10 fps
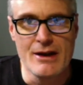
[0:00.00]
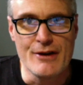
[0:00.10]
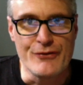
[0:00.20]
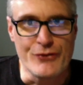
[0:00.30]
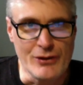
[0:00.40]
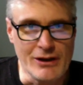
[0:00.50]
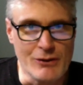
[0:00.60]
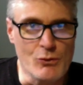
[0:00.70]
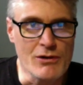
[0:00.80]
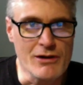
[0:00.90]
for
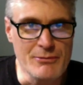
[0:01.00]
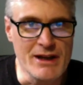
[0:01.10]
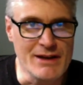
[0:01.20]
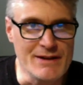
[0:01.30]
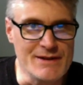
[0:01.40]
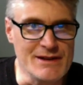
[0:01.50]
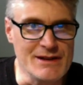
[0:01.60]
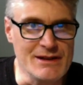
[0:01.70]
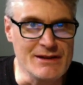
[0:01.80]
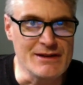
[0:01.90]
like Warren
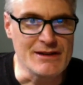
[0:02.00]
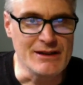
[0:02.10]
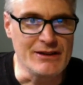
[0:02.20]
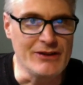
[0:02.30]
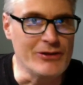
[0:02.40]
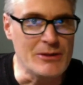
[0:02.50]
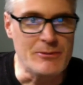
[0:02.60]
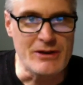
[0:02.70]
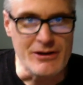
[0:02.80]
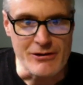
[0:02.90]
magazines, like the
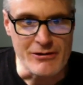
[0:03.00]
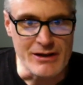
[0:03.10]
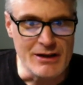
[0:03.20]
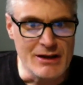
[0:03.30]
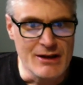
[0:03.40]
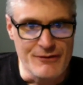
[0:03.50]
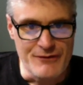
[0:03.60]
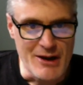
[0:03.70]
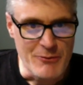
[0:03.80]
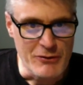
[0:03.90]
Creepy Eerie,
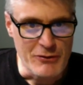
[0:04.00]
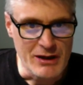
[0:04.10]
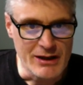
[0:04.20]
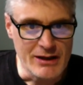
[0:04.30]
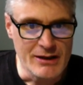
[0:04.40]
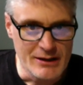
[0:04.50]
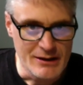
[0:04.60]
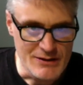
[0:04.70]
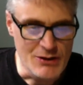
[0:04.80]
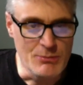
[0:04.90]
Vampirella,
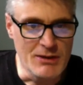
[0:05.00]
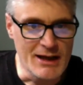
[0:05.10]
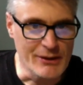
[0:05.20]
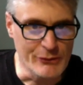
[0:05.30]
it's all black and